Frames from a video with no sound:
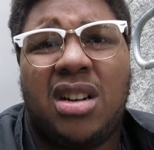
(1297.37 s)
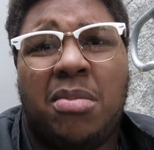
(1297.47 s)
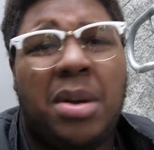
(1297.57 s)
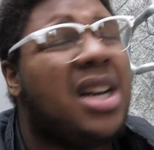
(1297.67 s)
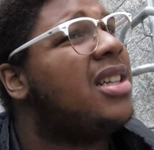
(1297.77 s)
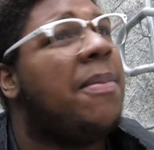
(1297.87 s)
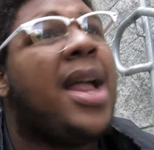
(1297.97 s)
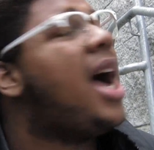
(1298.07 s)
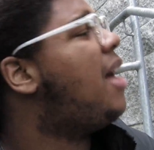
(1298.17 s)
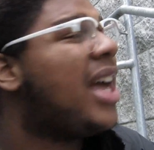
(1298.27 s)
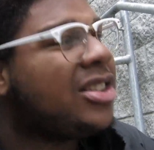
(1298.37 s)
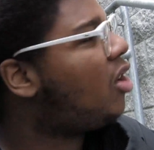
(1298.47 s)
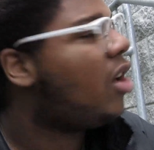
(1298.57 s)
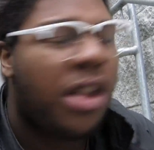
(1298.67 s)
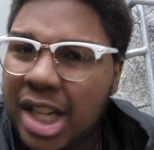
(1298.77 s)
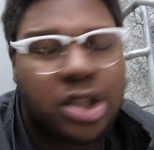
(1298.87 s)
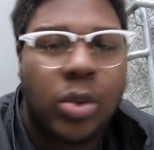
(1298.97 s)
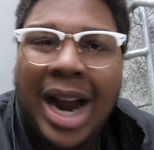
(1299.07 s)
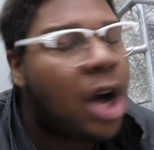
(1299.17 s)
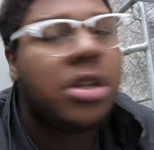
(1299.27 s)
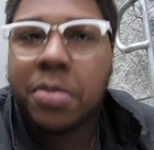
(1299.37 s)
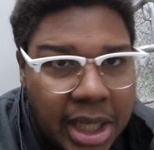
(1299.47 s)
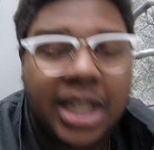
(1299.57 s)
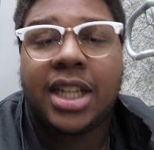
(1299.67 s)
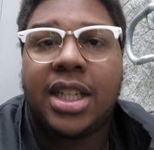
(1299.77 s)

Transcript: Because that's all that's around me.